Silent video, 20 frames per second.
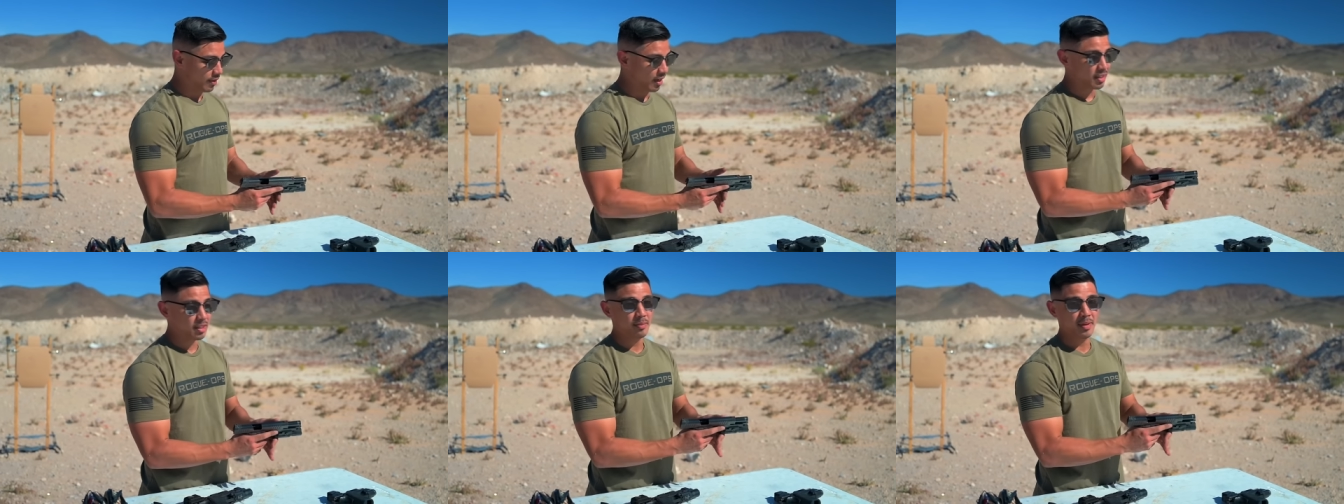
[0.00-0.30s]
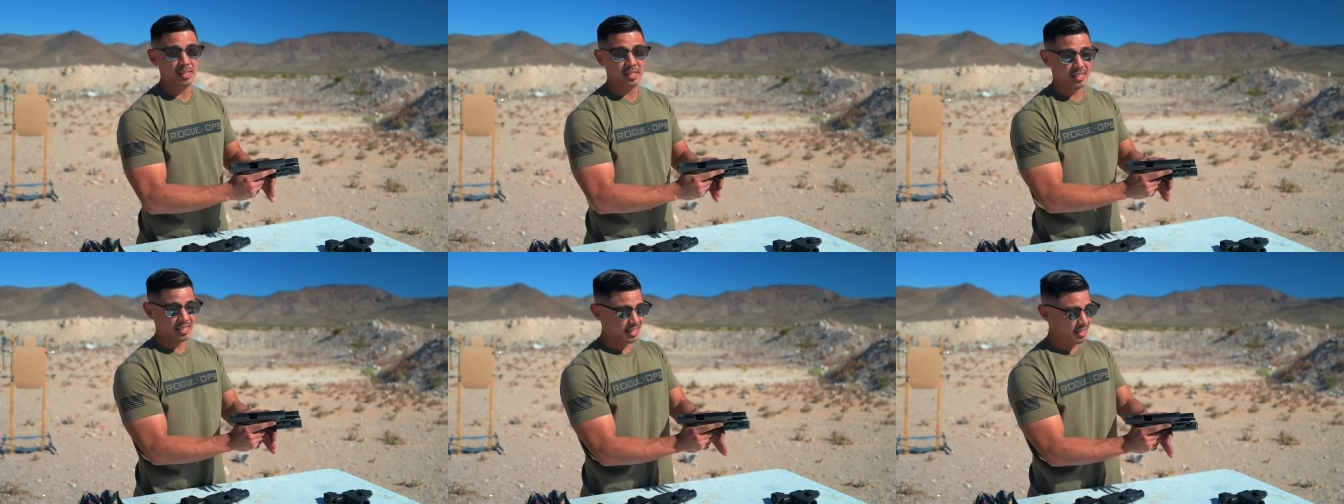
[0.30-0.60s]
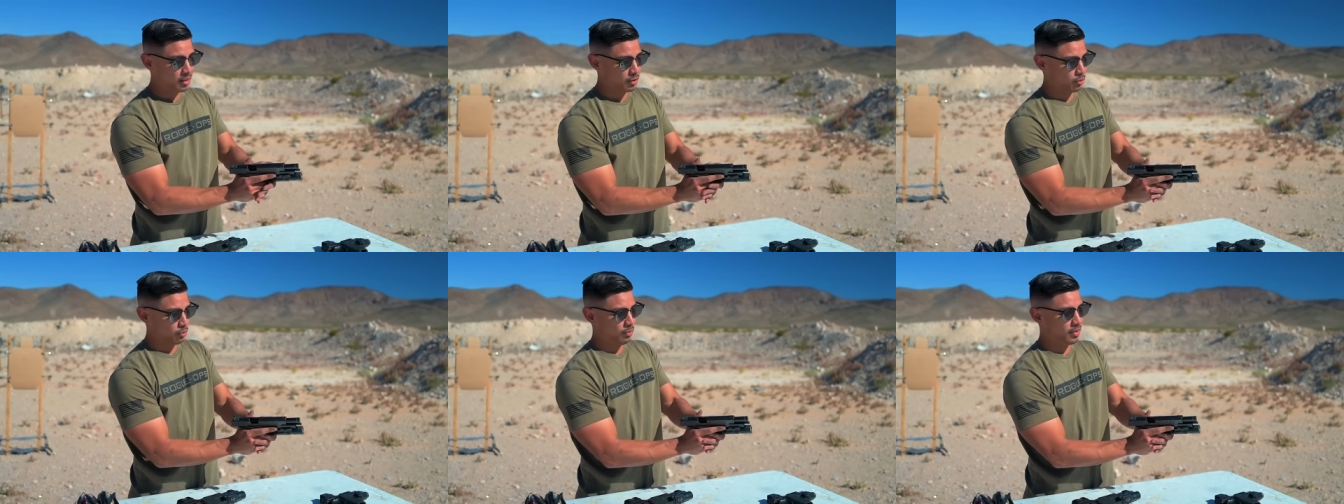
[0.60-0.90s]
Not to mention this
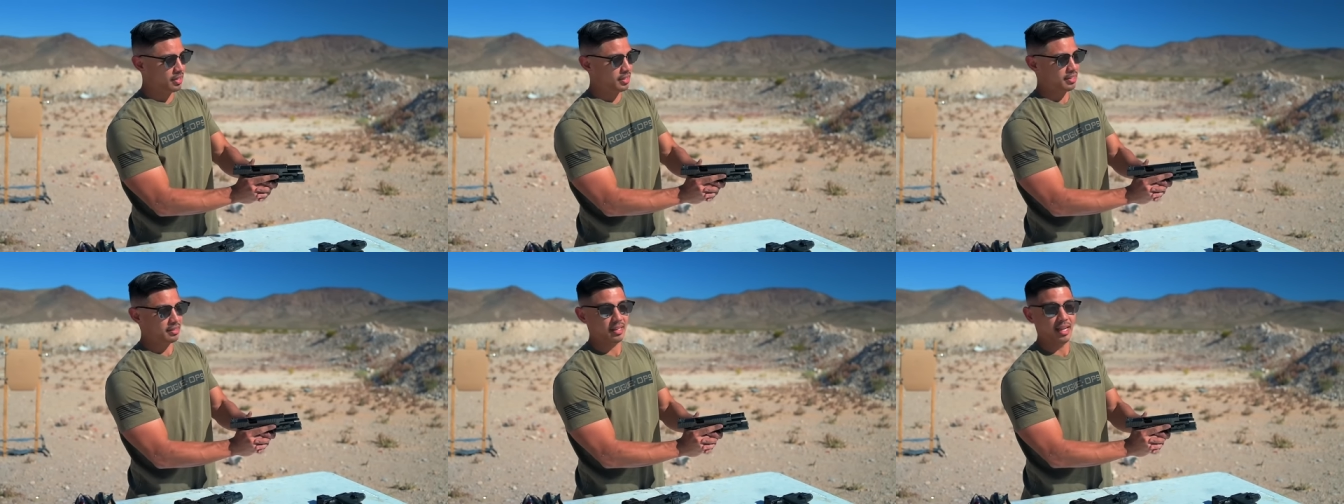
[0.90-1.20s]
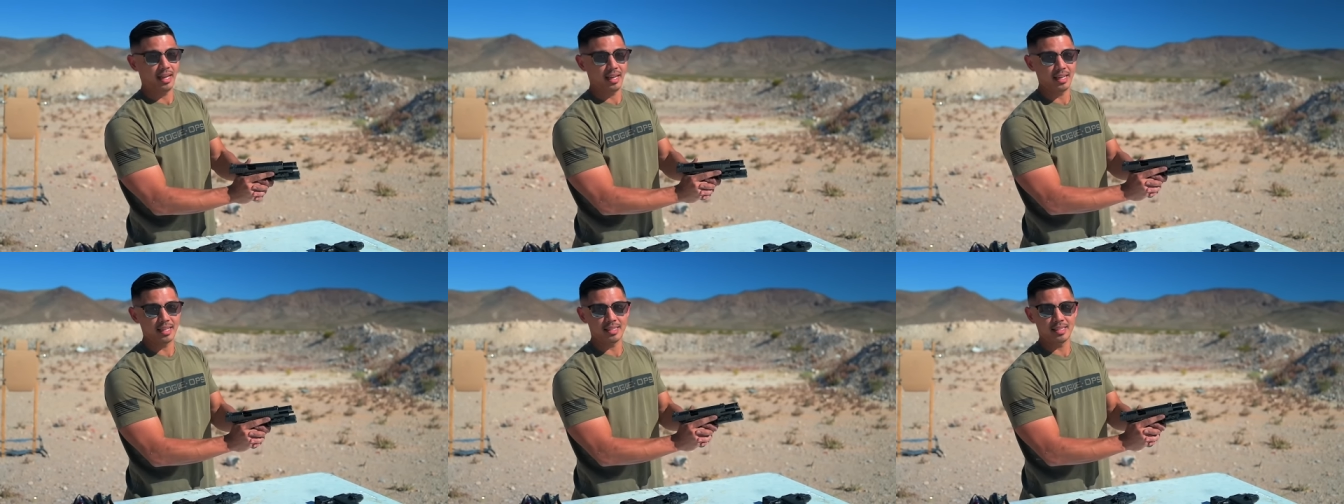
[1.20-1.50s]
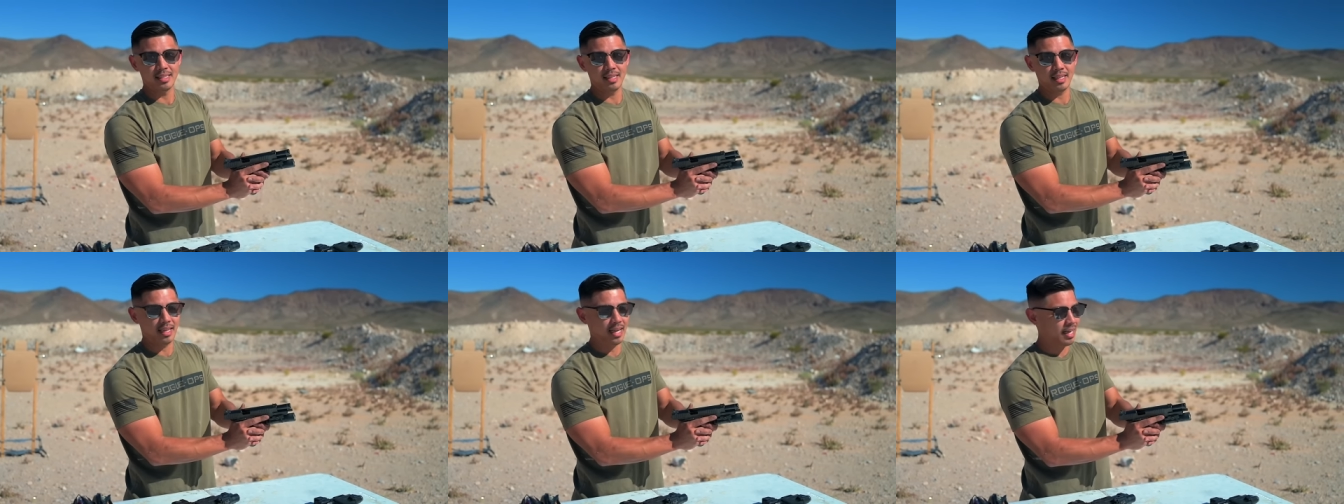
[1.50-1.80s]
thing's rigid, like
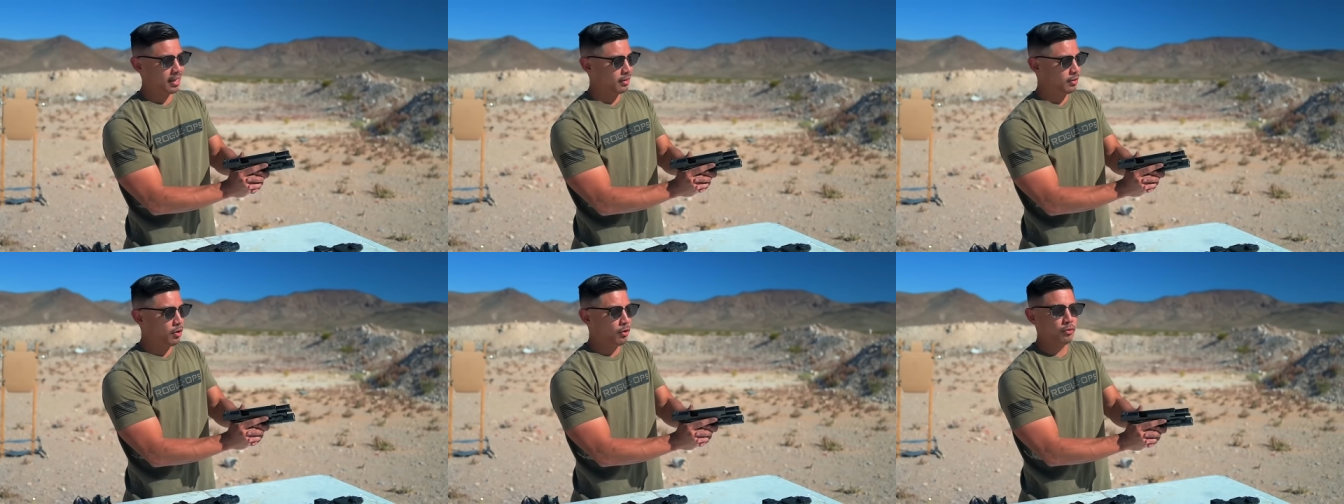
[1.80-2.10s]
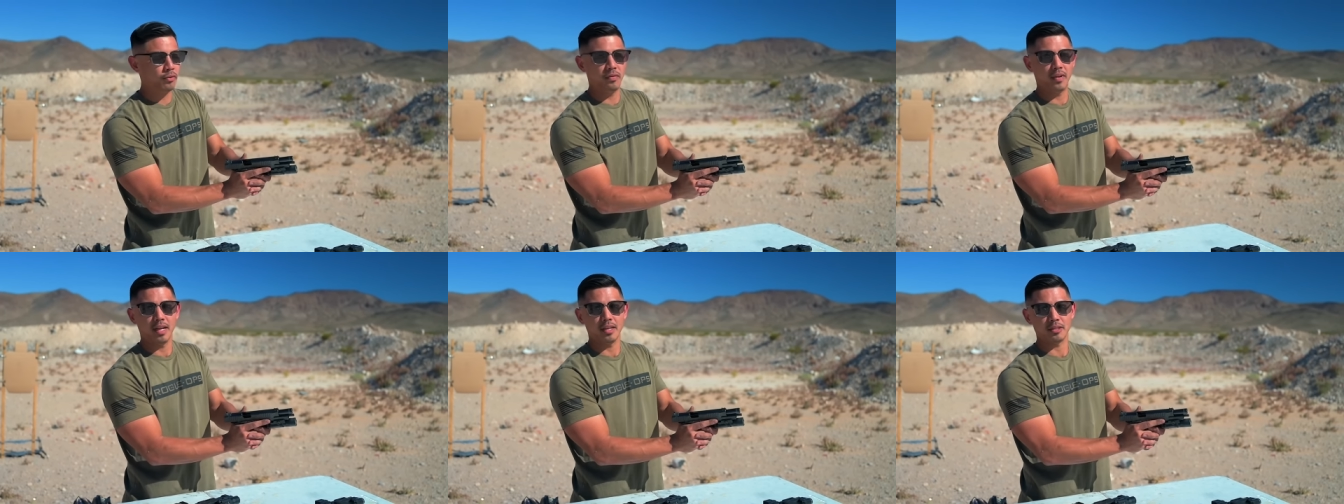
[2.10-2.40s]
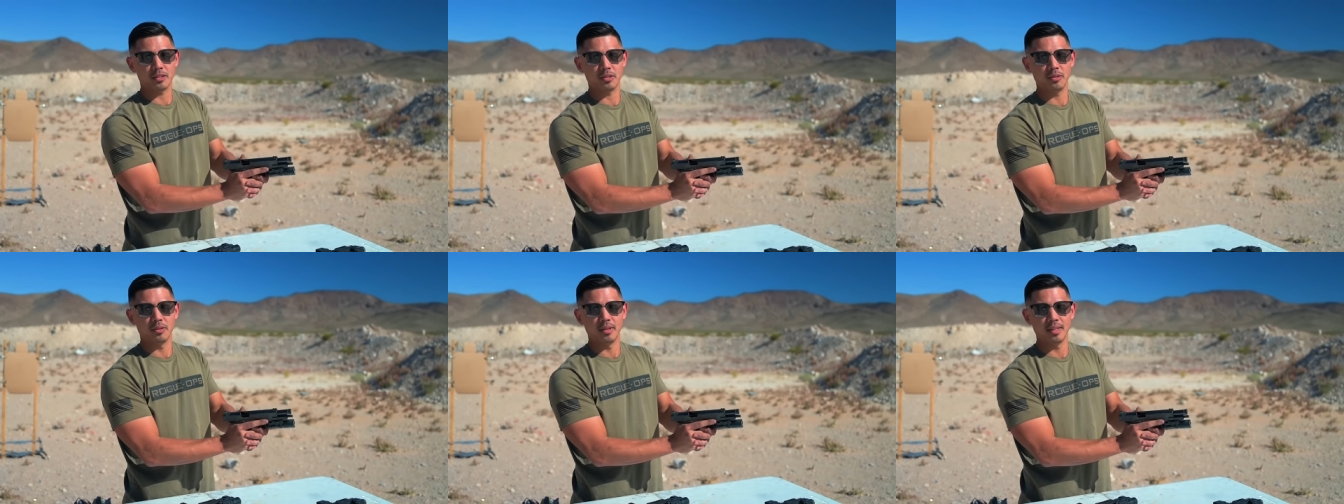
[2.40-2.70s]
it's got no
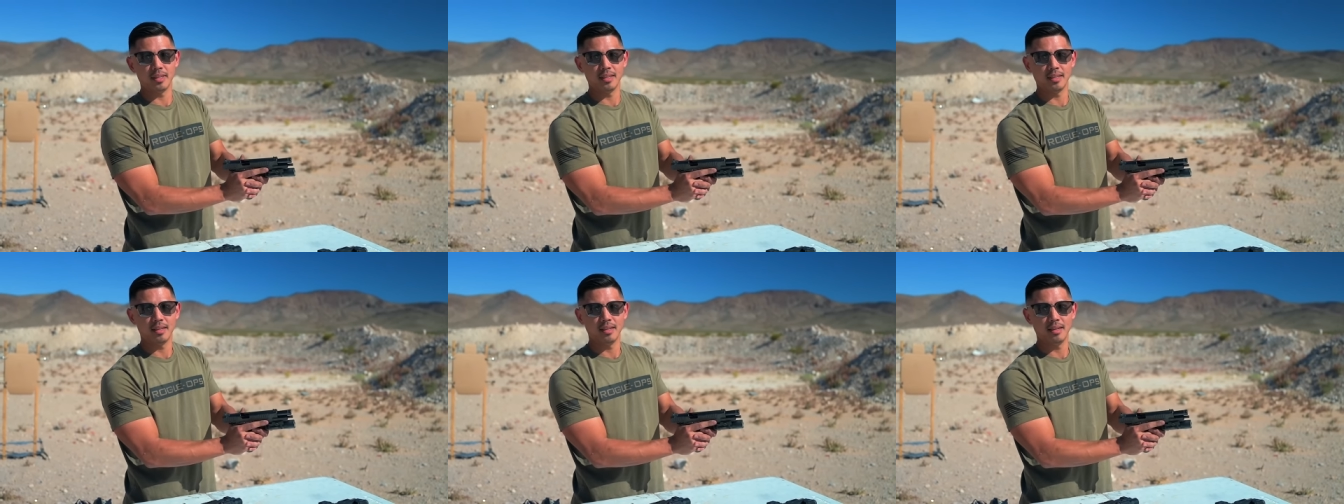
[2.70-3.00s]
flex to it.